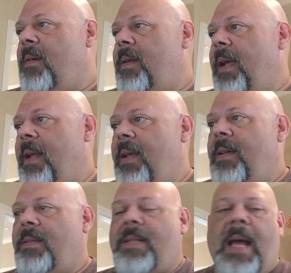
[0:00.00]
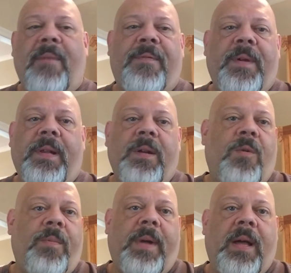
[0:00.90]
it is top filling
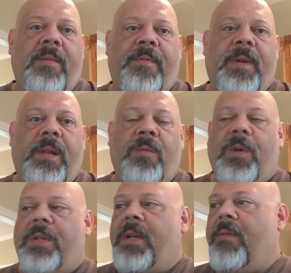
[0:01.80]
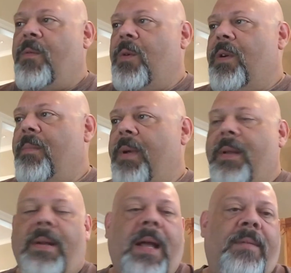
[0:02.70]
or bottom filling, whichever one. But
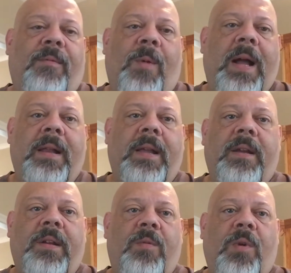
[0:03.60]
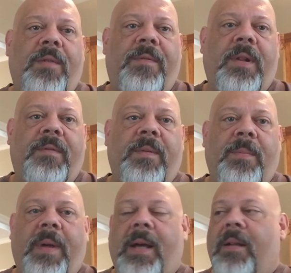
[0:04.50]
why the hell you'd want to fill it from the
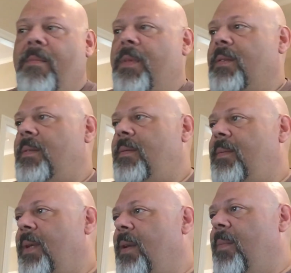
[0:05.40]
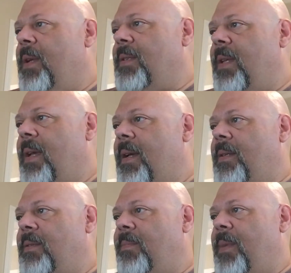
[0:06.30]
bottom is anybody's
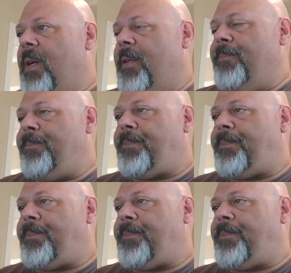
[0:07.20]
guess. But